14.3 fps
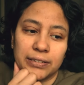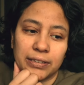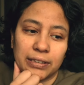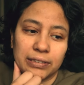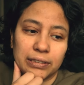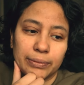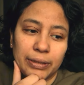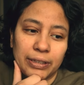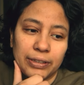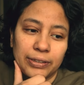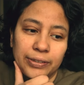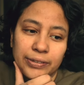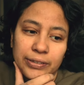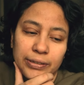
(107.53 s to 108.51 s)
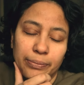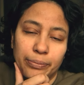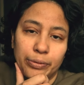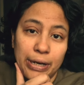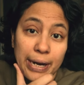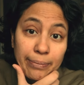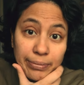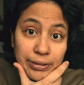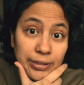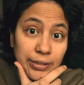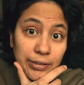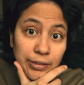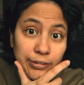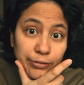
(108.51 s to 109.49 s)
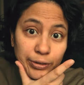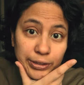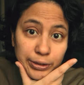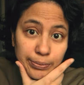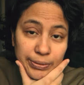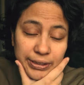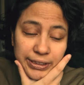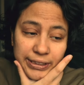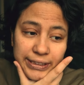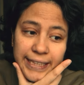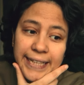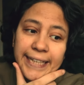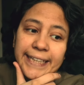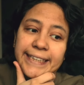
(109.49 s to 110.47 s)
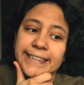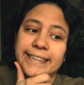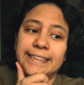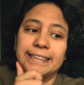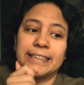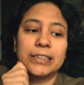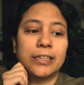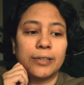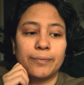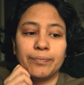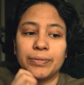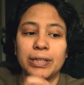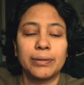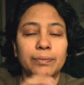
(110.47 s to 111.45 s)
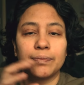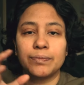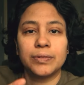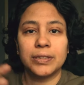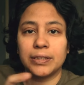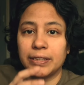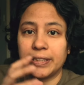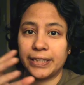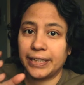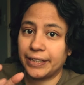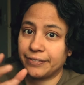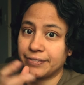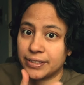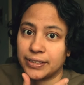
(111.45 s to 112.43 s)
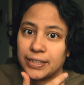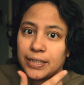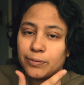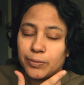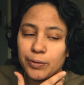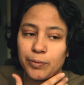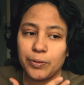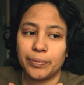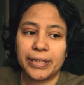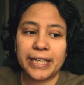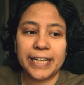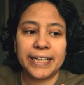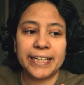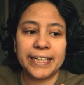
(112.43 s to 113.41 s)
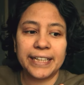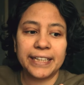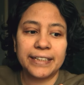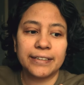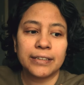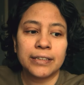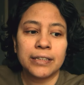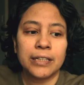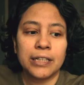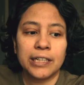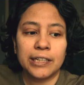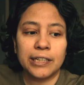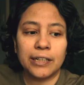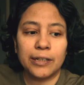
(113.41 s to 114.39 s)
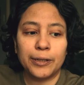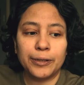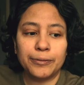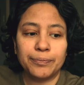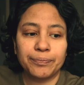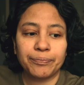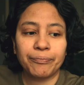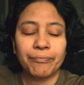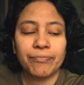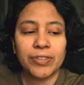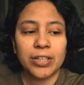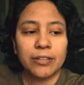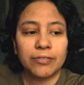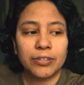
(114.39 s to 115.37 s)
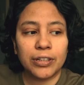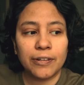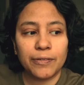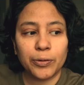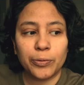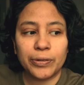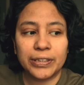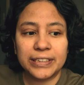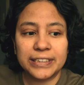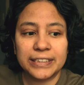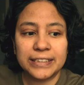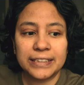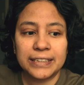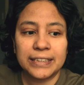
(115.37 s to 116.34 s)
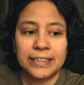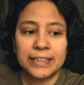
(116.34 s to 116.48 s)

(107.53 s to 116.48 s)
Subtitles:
talked about the prep of Christmas and like the gifts that we would be getting for everyone.